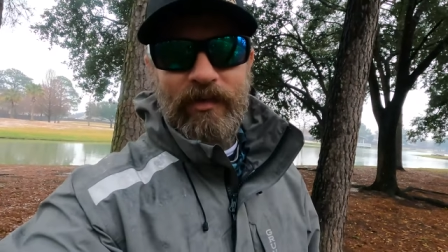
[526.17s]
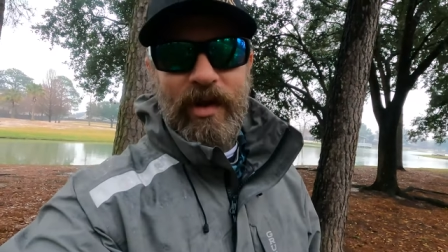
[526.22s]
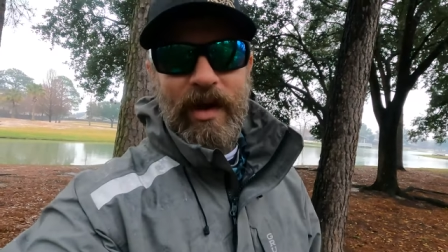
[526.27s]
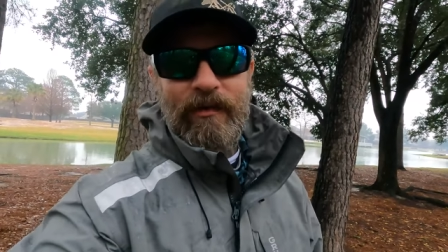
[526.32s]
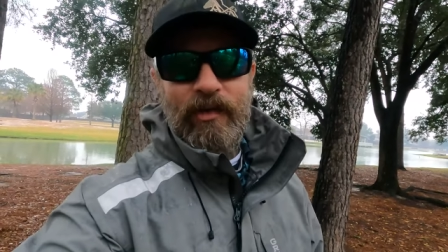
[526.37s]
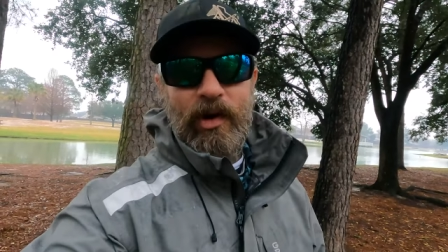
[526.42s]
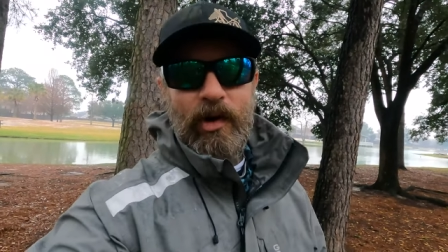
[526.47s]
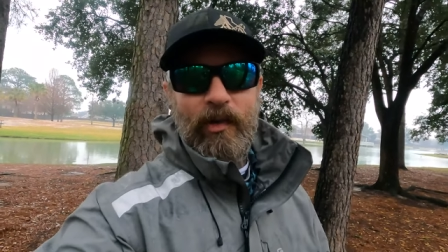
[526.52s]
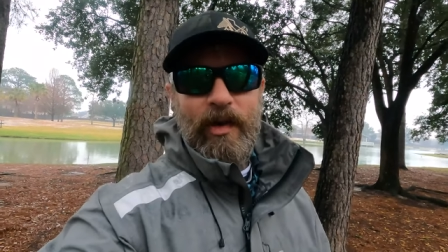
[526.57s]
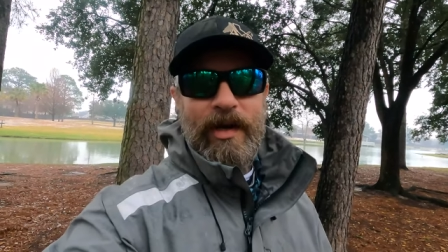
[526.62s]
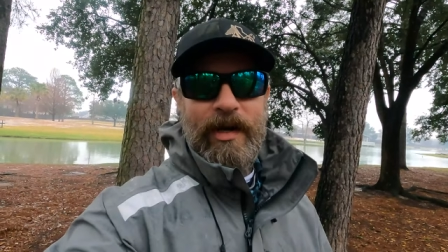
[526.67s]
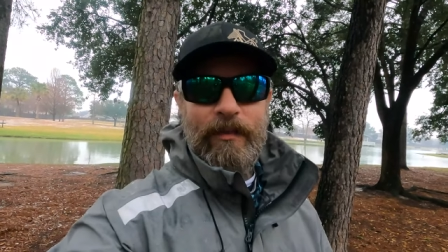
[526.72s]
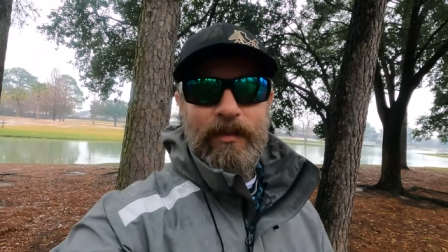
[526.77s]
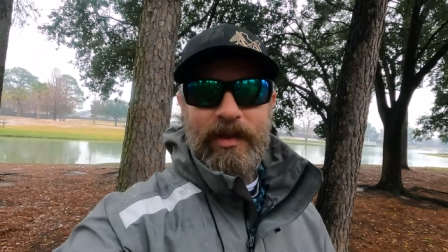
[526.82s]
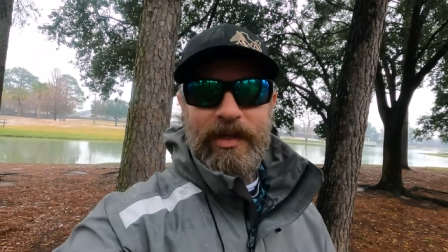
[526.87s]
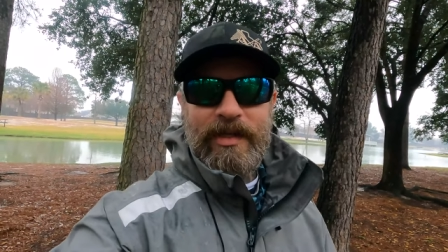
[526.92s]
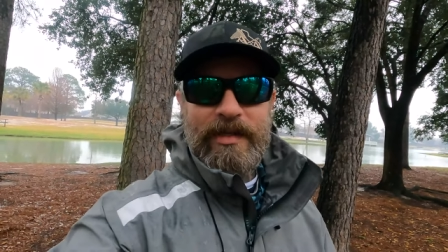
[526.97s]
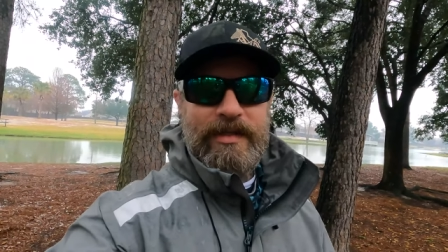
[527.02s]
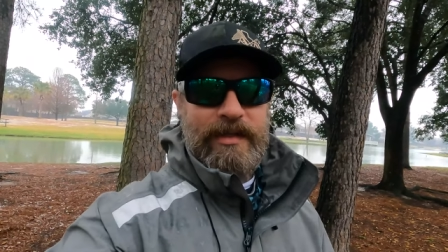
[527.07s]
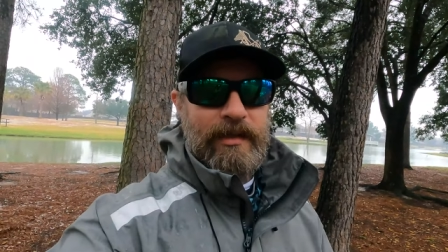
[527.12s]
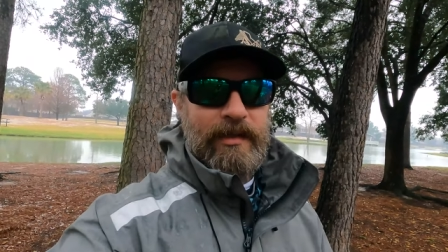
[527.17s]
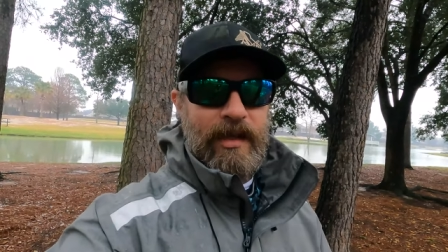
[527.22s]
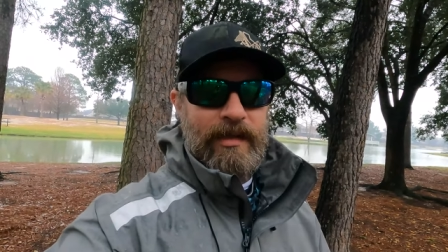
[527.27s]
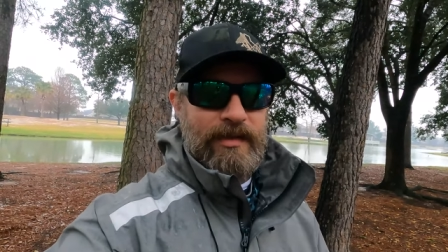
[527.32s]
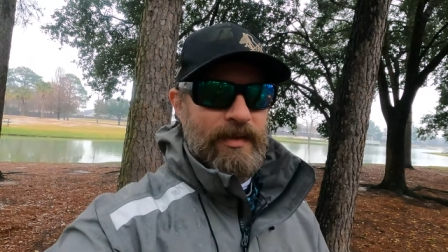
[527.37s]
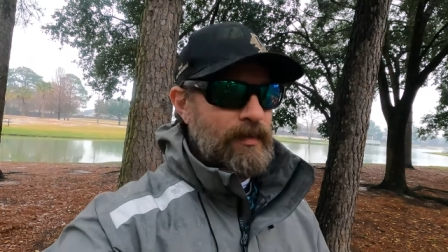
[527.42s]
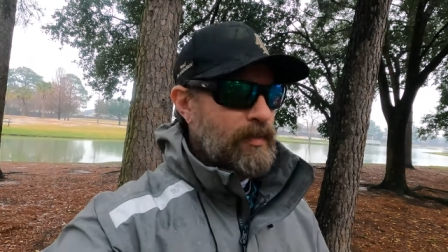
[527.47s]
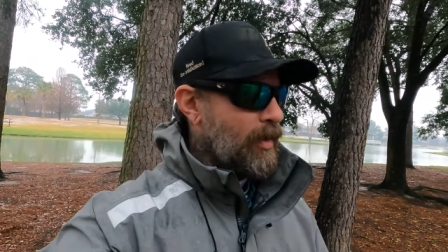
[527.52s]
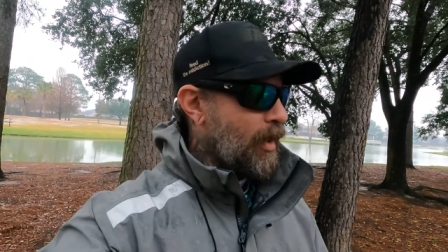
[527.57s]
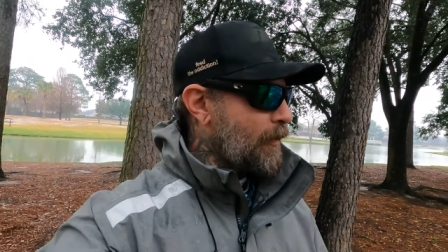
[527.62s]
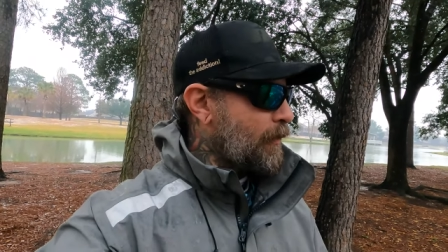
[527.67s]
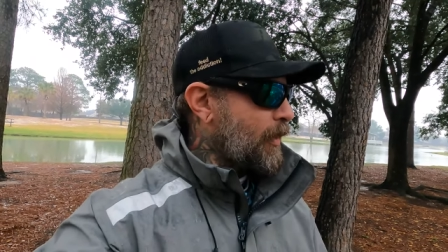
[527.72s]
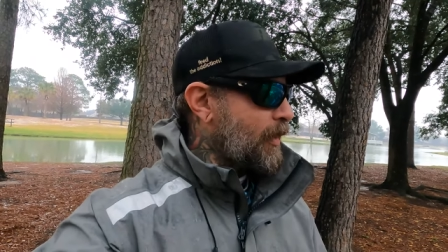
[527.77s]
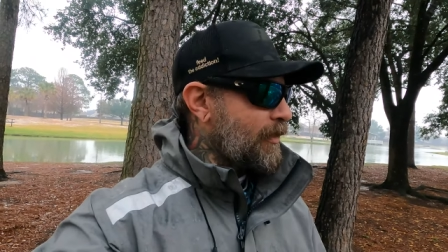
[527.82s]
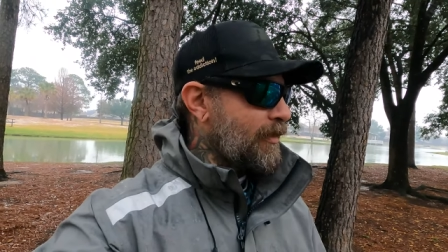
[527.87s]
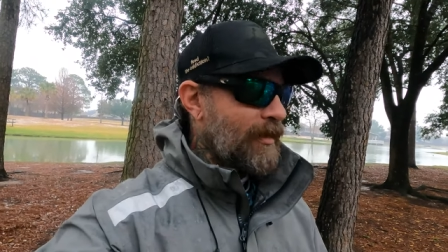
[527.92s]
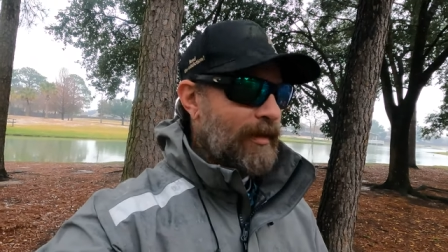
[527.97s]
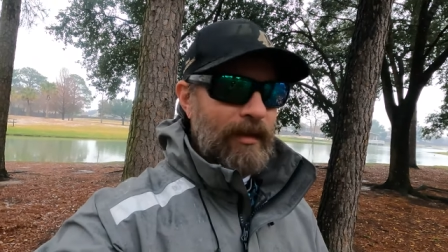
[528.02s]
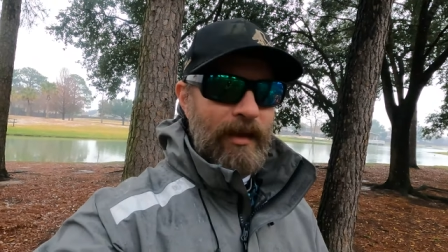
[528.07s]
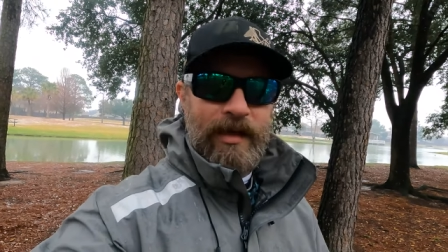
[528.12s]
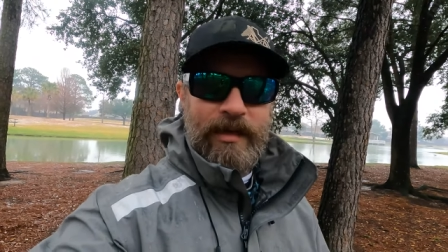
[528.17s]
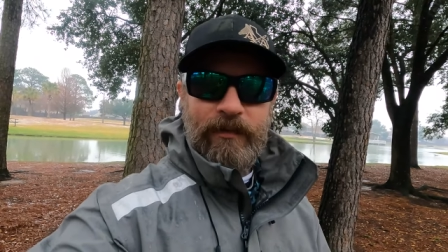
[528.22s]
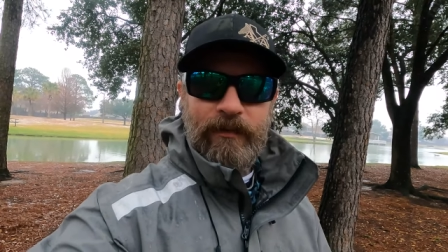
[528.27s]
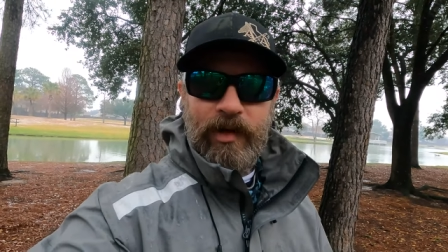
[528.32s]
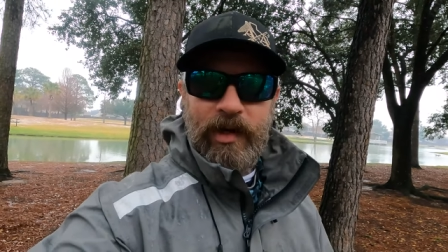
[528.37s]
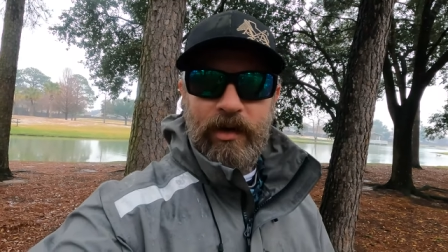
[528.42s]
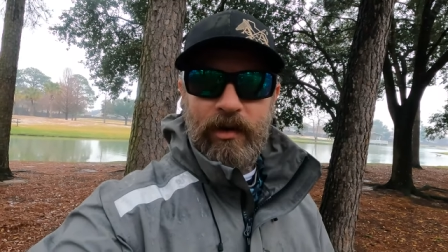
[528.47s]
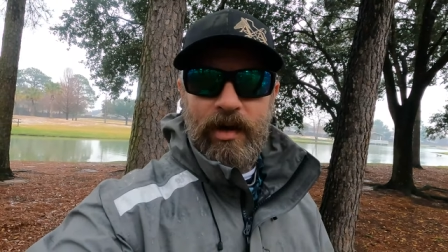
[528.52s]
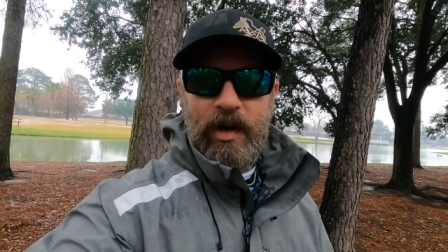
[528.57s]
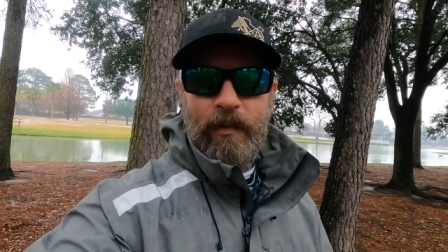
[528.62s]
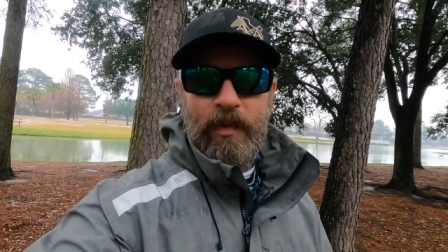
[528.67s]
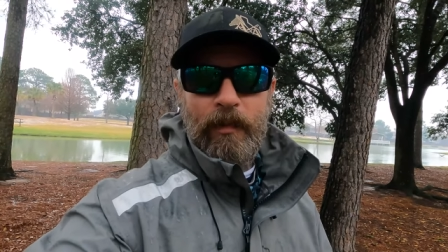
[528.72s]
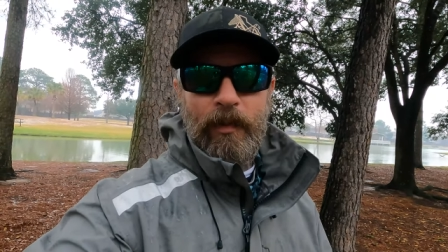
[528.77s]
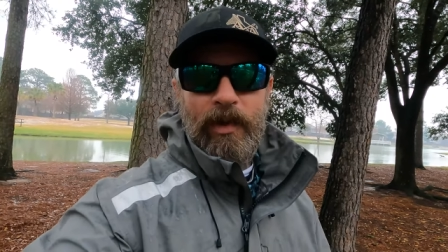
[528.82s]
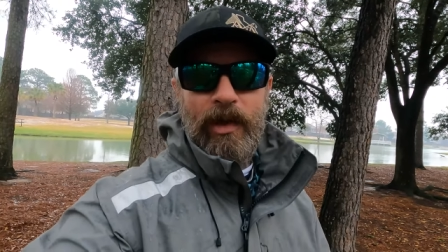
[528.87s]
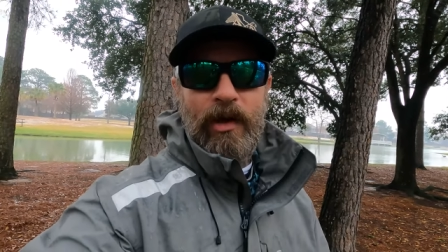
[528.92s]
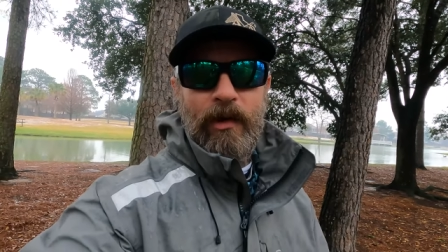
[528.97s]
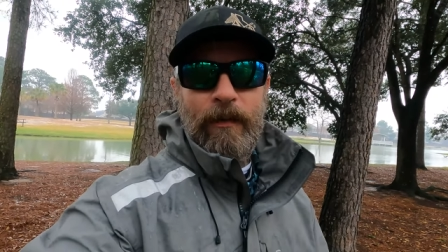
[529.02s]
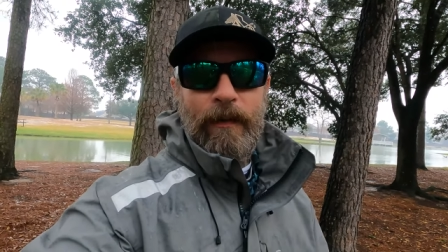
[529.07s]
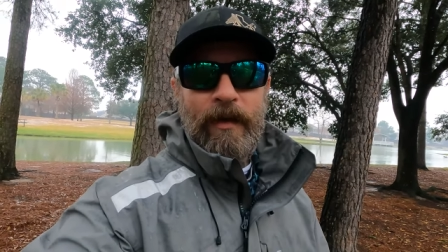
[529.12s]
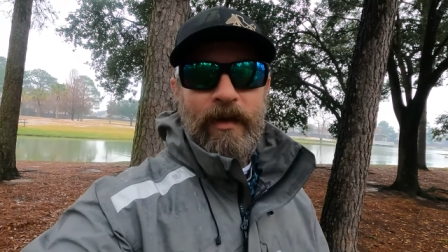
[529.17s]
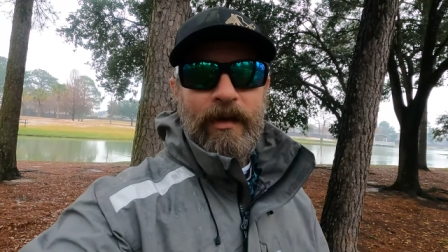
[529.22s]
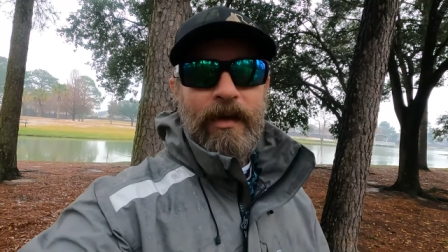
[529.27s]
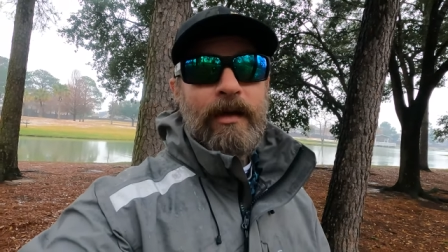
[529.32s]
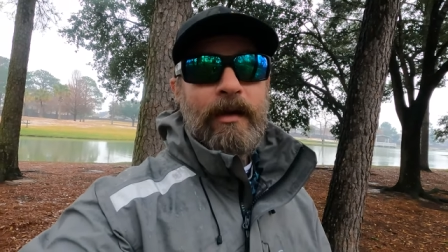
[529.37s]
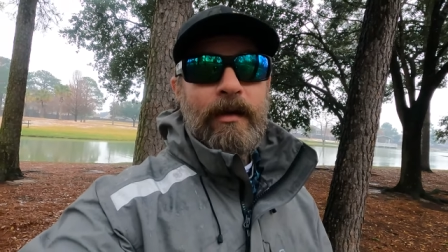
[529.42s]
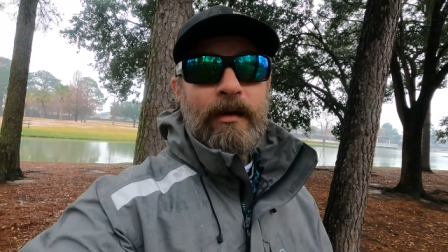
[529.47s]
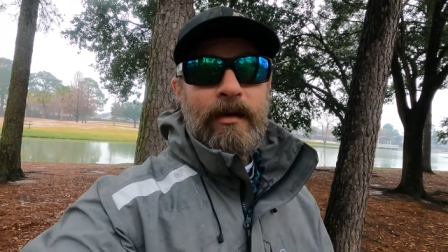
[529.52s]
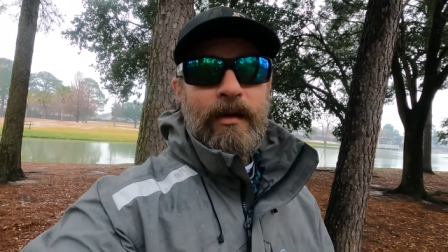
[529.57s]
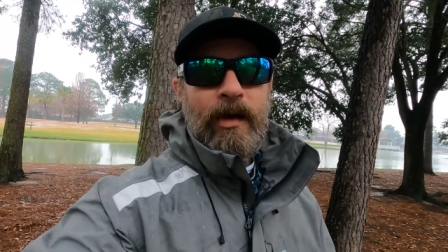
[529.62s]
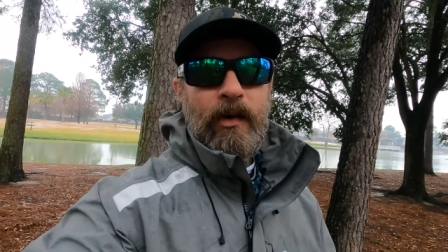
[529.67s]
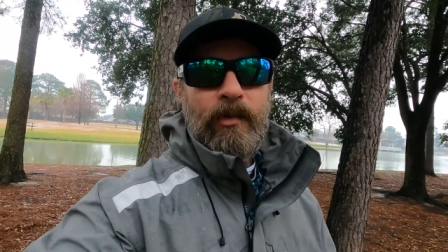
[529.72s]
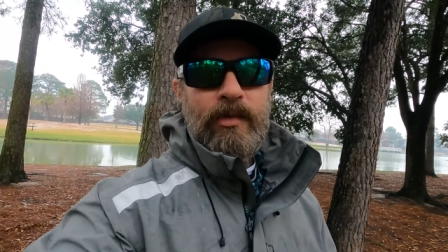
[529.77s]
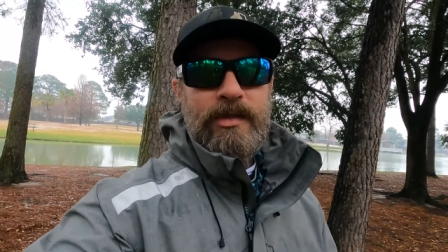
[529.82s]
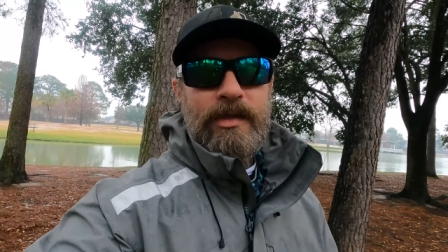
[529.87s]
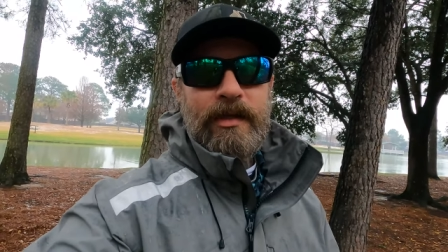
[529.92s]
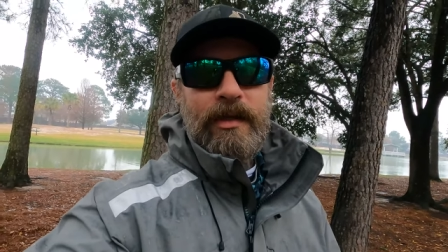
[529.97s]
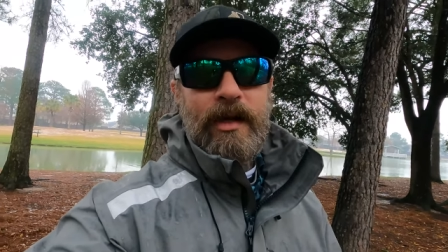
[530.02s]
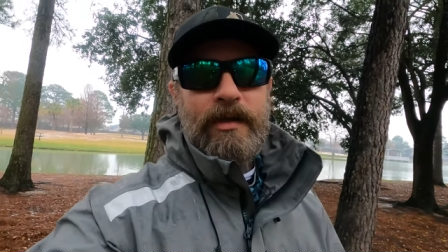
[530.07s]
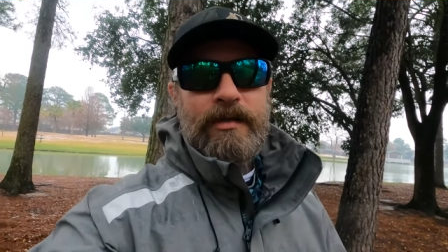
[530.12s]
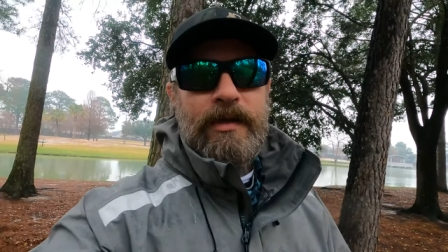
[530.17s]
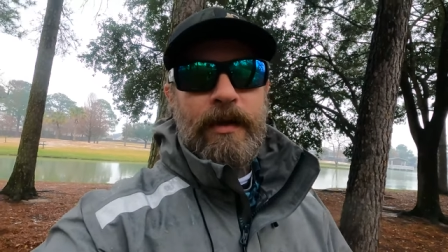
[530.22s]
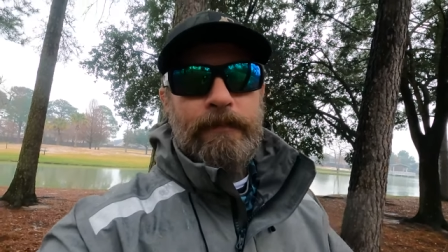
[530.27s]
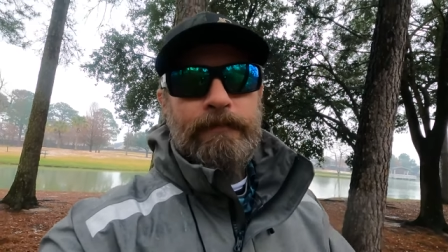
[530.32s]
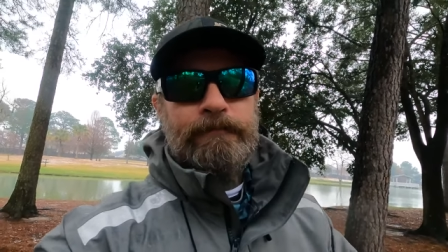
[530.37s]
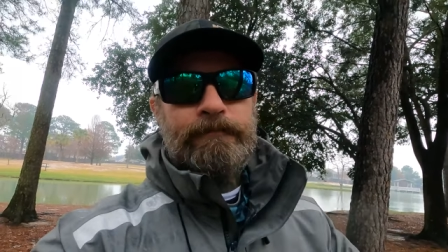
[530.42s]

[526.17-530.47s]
If you haven't already, please hit that subscribe button, like the video, comment below, and we'll see you next